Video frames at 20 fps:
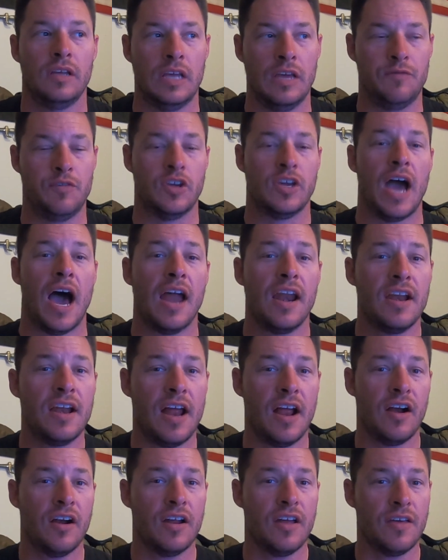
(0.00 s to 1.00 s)
If you got an
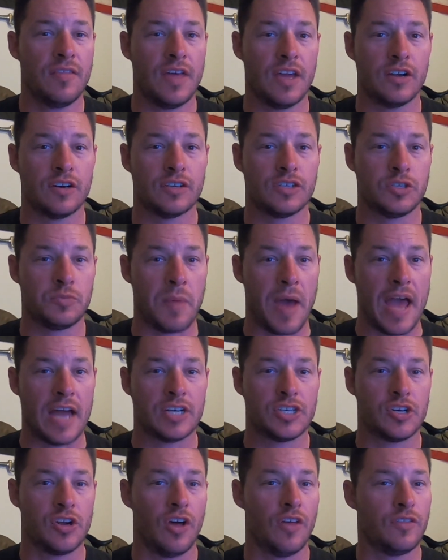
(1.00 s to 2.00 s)
area that you're
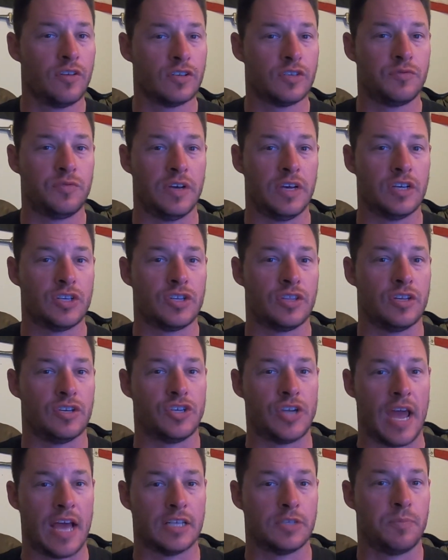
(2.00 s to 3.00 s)
smashing on those fish, the
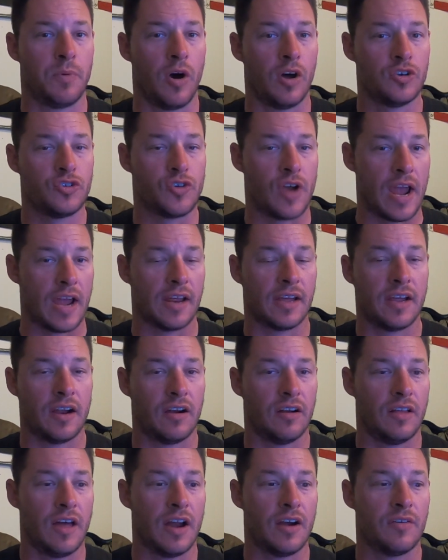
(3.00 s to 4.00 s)
shad spawn, dragging
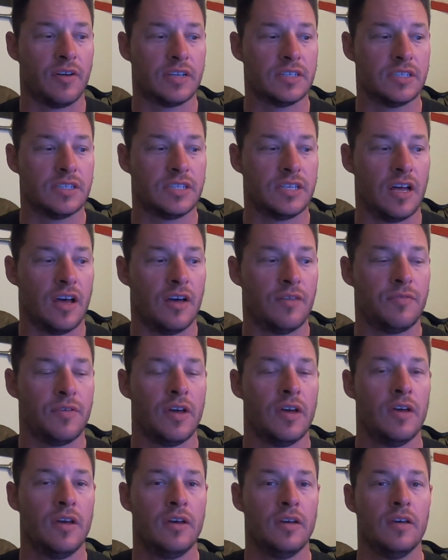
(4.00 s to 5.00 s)
Carolina rigs and stuff,
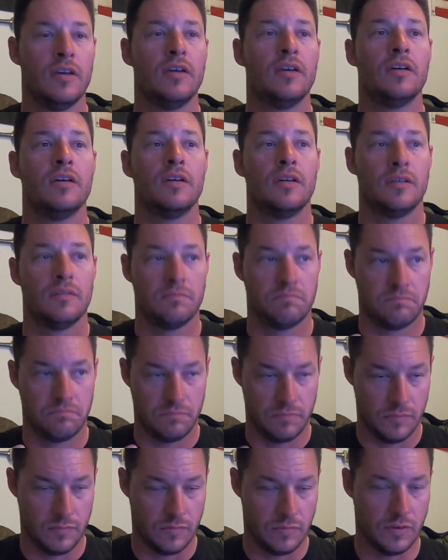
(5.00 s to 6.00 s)

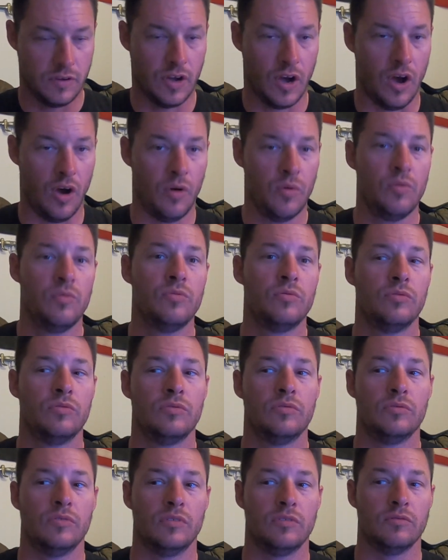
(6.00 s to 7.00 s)
go
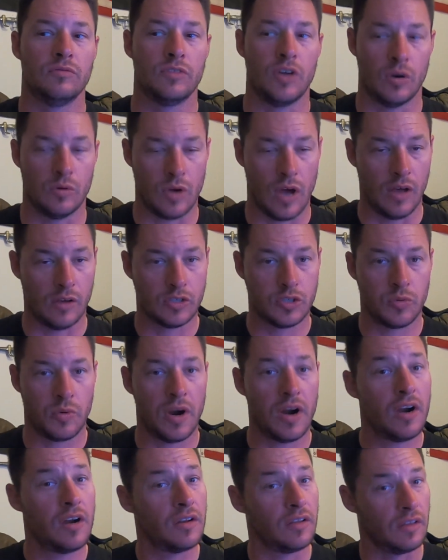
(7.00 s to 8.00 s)

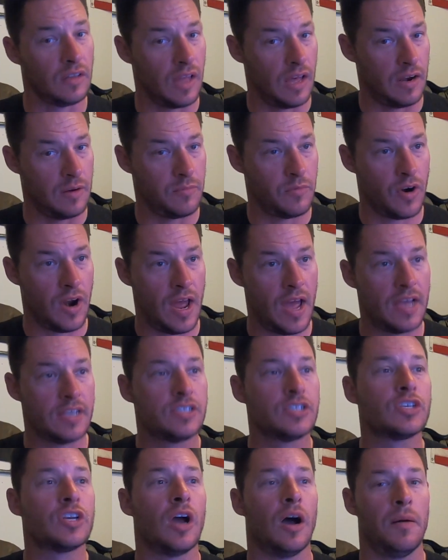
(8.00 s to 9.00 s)
elsewhere, let them
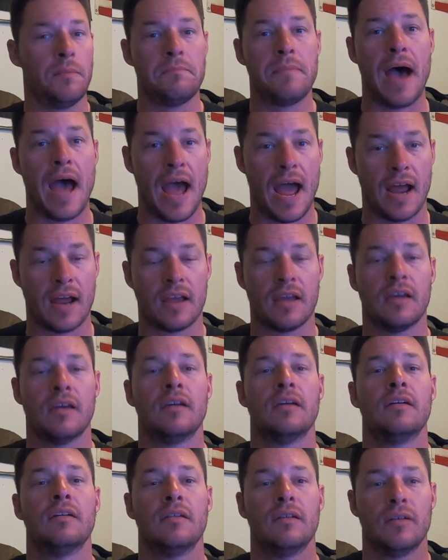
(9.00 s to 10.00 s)
rest, come back.
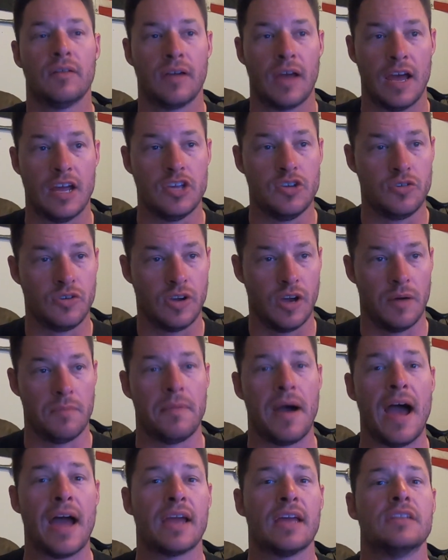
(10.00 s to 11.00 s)
Okay, you can
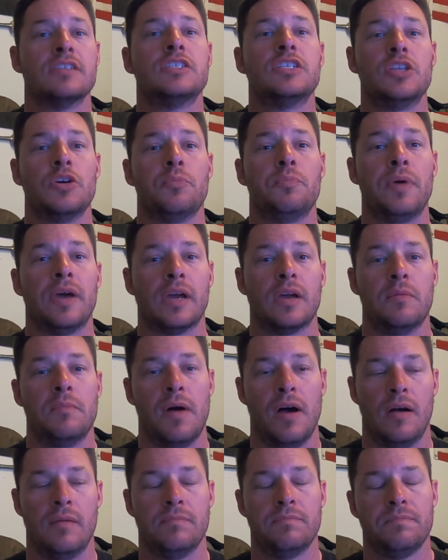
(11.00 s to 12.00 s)
come back and still pick
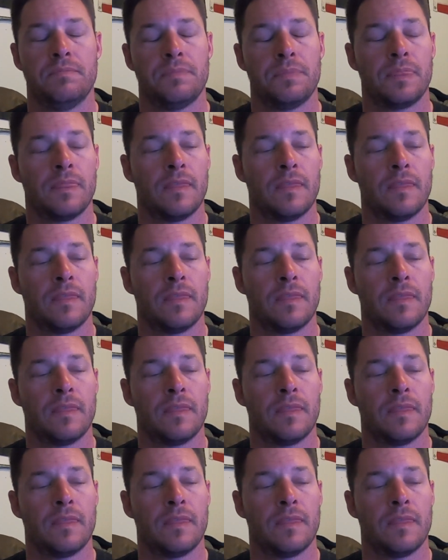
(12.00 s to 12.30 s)
them up.